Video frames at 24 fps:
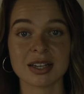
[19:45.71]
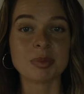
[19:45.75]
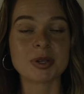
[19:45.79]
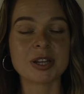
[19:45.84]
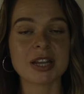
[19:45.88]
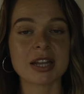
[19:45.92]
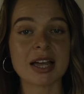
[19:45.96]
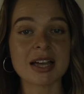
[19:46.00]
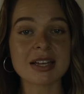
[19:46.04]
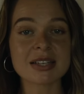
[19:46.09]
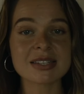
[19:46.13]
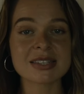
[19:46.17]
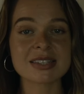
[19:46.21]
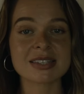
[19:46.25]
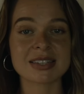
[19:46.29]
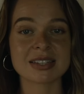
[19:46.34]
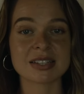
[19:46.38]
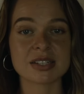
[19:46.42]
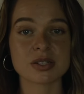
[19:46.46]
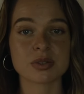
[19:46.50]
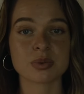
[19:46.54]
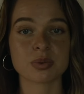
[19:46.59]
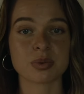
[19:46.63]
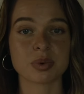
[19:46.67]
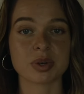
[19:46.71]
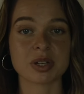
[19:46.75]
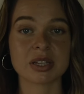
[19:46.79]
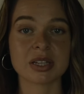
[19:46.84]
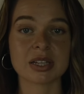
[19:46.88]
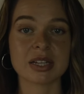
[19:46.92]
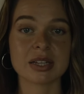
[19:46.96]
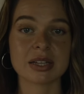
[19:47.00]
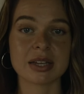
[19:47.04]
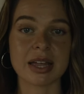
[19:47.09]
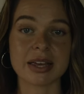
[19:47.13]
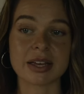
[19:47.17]
Plus this
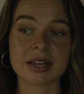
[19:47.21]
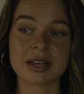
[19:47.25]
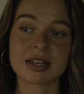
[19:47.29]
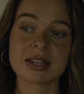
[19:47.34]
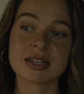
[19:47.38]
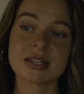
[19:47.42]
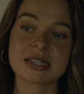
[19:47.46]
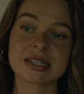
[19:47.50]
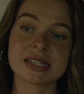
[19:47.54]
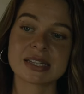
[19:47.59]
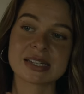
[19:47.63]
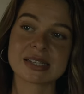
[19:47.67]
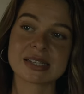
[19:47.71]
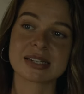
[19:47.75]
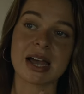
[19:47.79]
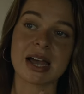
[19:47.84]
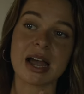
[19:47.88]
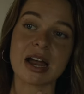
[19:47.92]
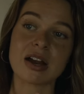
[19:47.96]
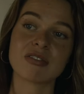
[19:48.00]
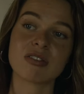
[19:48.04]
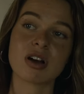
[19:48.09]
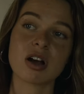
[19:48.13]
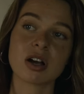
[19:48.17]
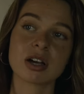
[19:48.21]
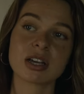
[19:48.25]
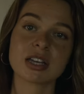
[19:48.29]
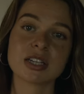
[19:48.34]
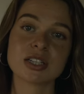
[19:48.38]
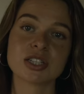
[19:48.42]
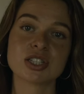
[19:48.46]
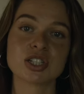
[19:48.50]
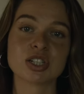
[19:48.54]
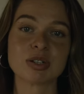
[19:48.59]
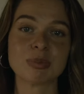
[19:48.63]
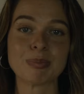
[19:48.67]
really like
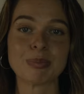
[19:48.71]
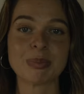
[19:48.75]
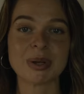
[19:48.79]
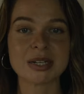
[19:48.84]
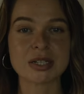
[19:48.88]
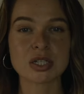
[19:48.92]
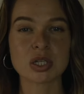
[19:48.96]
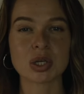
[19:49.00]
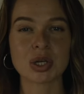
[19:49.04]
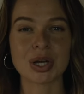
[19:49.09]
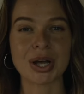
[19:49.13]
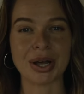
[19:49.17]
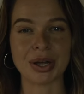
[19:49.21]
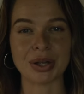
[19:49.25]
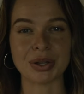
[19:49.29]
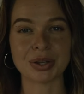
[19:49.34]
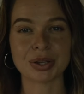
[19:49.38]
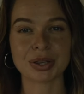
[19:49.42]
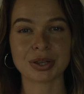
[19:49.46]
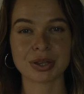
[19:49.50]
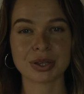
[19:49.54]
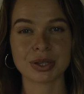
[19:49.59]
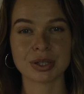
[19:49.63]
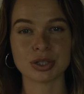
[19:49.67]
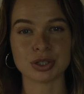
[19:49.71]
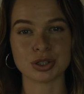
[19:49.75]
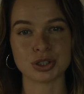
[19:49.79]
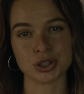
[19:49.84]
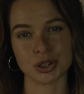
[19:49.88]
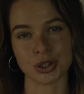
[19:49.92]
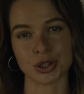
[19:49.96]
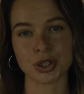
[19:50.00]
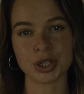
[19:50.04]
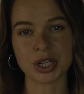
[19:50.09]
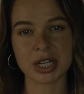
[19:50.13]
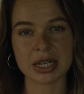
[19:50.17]
skyrockets your mental health
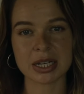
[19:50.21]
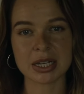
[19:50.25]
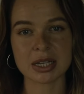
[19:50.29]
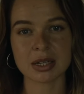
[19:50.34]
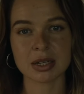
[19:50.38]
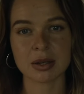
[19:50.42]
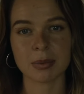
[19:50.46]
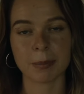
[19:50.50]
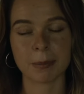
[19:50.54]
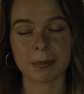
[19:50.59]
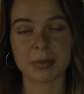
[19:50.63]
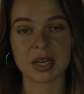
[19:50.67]
journey